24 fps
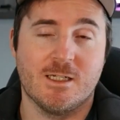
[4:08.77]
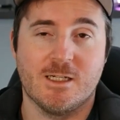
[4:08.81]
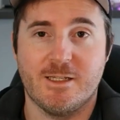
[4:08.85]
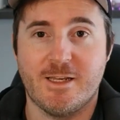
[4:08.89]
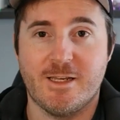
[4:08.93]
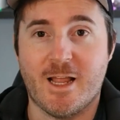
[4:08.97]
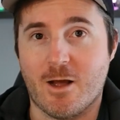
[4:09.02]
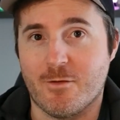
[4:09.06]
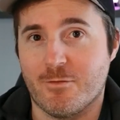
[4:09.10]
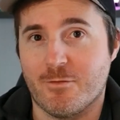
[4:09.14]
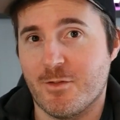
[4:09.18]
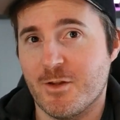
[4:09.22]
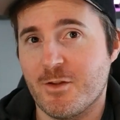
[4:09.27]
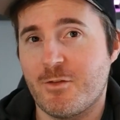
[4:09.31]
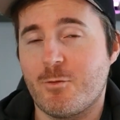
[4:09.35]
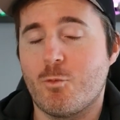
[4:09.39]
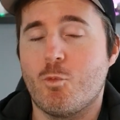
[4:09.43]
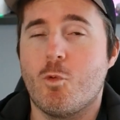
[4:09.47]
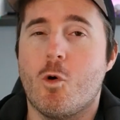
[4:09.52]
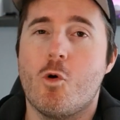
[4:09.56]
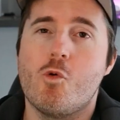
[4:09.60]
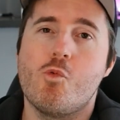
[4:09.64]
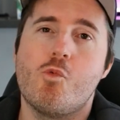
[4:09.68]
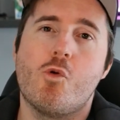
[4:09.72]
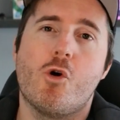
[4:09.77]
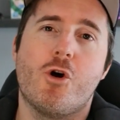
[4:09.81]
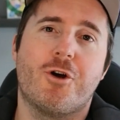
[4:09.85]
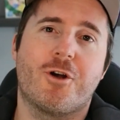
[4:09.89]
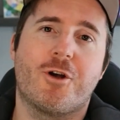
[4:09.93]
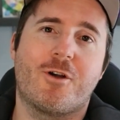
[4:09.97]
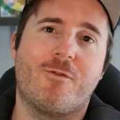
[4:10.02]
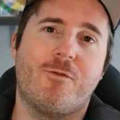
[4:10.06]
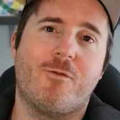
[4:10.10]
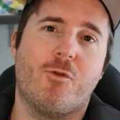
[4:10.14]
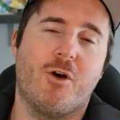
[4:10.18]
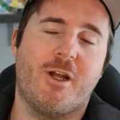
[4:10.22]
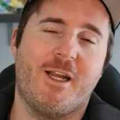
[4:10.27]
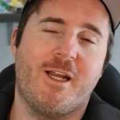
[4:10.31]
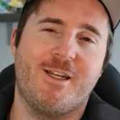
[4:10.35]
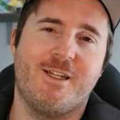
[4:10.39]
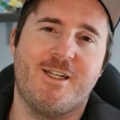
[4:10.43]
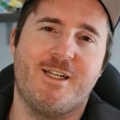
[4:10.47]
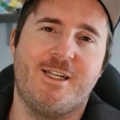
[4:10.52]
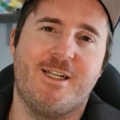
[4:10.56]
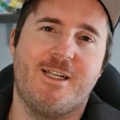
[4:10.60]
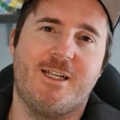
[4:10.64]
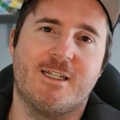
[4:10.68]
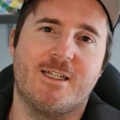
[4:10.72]
Now, this will work for
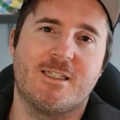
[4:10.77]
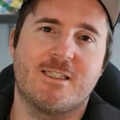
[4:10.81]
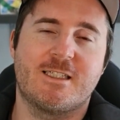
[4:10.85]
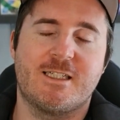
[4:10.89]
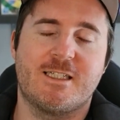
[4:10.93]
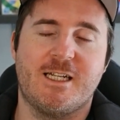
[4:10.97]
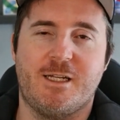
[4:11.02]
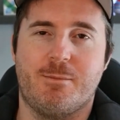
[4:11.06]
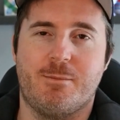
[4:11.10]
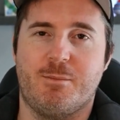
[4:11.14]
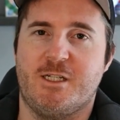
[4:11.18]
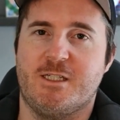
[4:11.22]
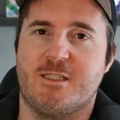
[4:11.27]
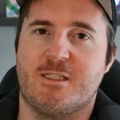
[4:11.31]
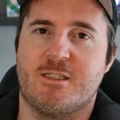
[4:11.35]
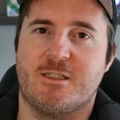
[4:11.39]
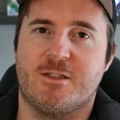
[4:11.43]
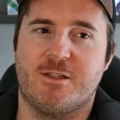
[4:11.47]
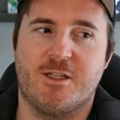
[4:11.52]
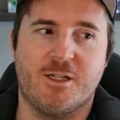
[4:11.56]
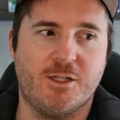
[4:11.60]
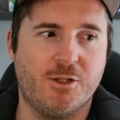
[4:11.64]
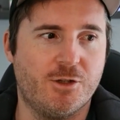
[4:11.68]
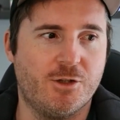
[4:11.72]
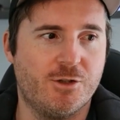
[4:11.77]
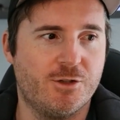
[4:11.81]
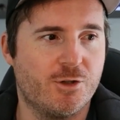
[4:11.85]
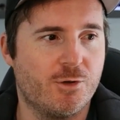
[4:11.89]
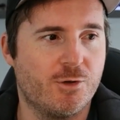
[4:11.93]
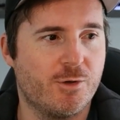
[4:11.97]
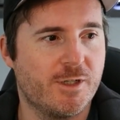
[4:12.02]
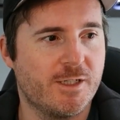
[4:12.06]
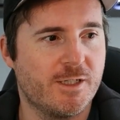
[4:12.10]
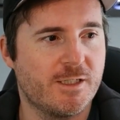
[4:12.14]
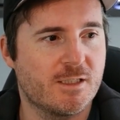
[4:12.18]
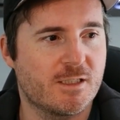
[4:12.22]
any CMS that you're doing.